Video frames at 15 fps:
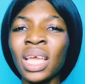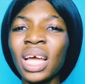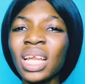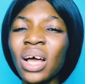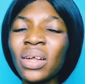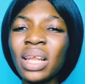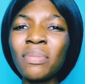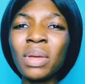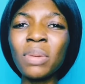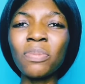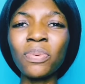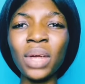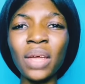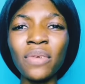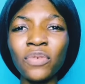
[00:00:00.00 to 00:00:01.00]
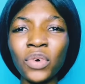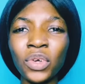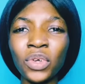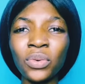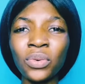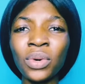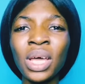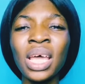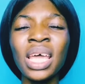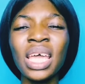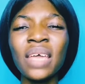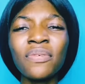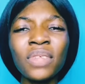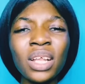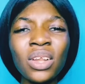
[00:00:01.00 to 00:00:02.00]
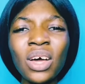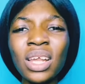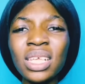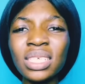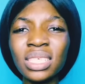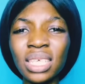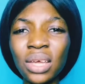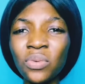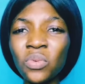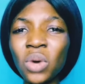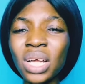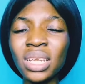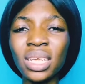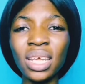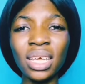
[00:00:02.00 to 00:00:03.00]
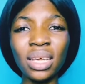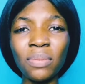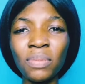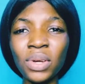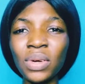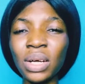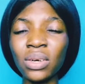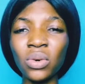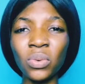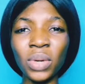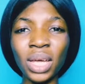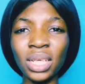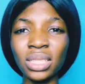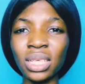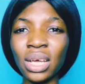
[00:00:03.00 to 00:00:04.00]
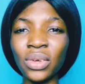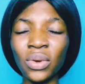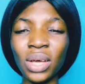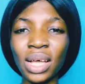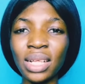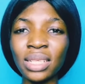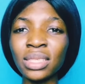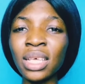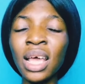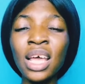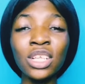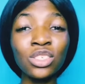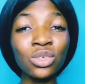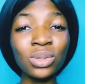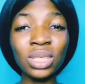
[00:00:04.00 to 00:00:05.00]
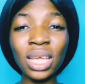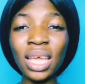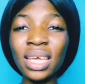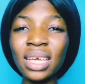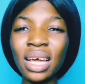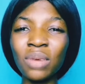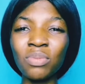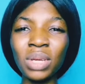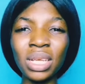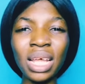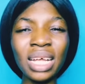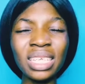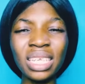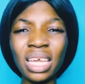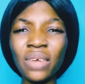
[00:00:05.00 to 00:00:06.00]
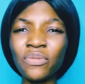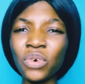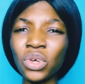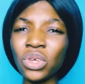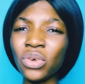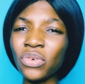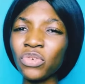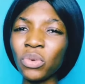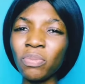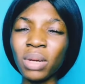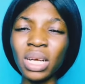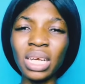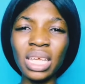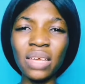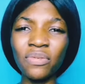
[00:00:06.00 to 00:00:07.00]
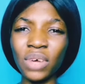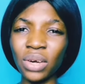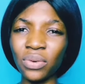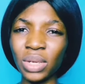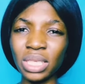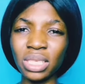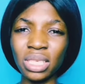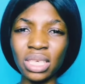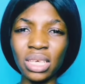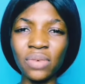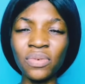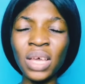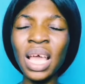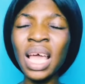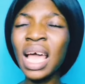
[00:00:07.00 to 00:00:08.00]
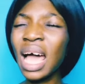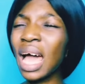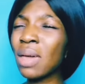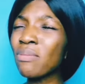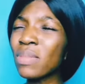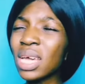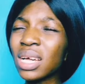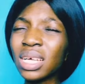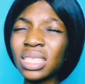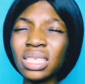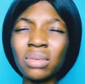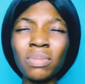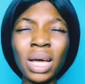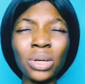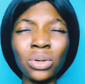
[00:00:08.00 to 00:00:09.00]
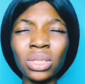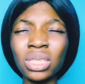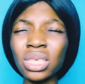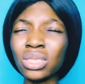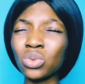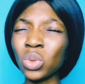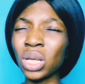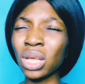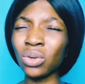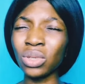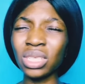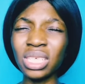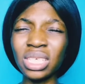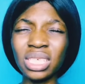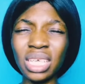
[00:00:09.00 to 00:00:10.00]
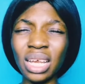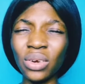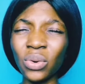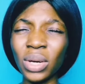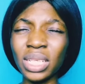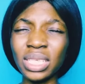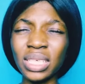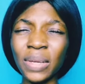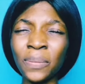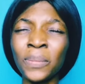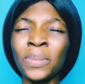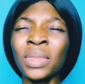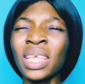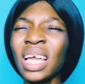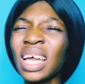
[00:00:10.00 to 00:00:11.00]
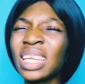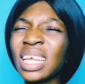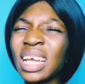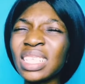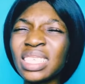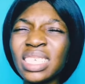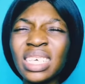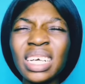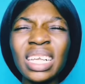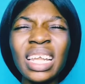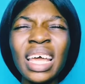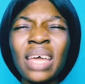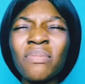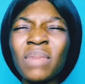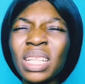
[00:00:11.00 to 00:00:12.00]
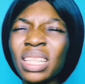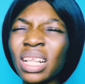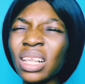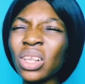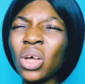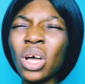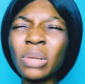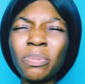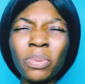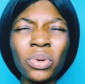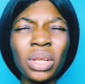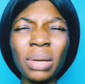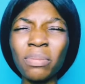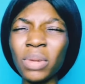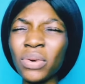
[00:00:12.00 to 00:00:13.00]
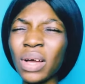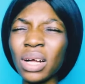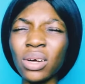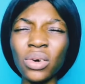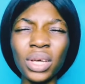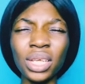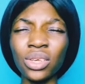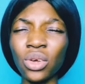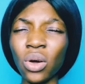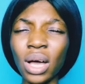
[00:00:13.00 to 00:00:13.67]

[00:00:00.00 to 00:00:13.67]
Now let me pray for you. If the Lord is saying one day a miracle will enter your hands, today can be that day for you if you believe and receive. I make a demand on this word and on this anointing, and I declare, may the Lord put a miracle in your